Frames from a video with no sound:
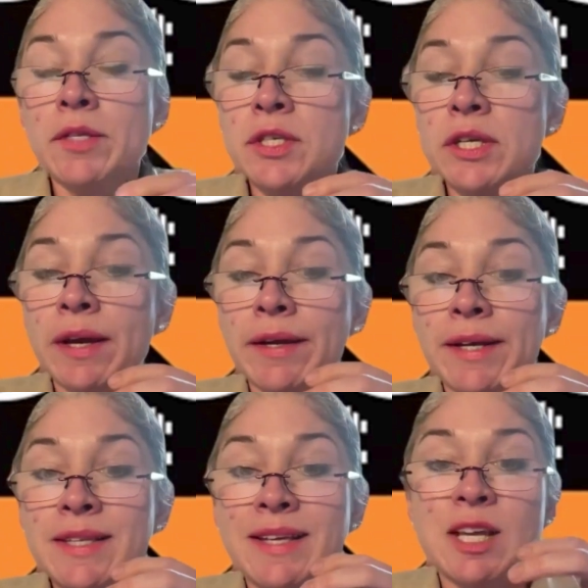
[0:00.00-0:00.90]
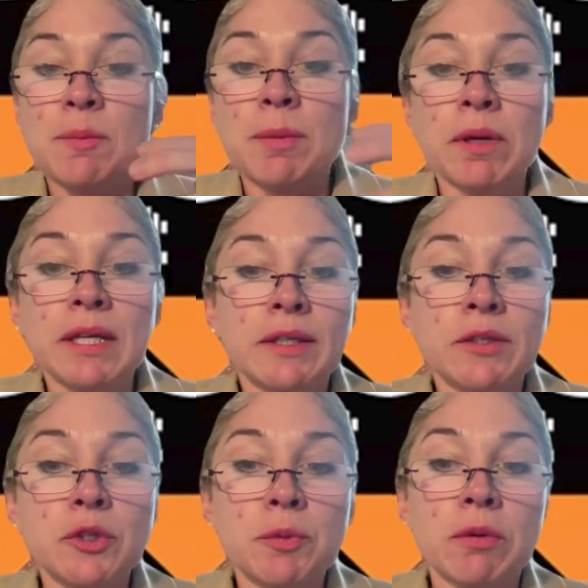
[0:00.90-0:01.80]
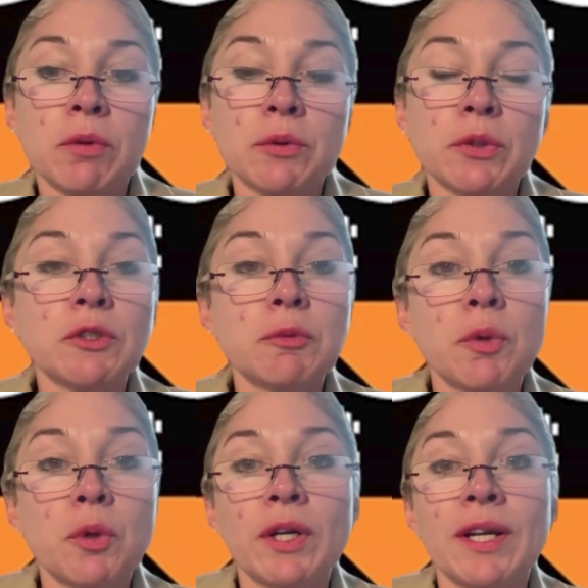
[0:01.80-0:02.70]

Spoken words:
GIS has capability to be able to explore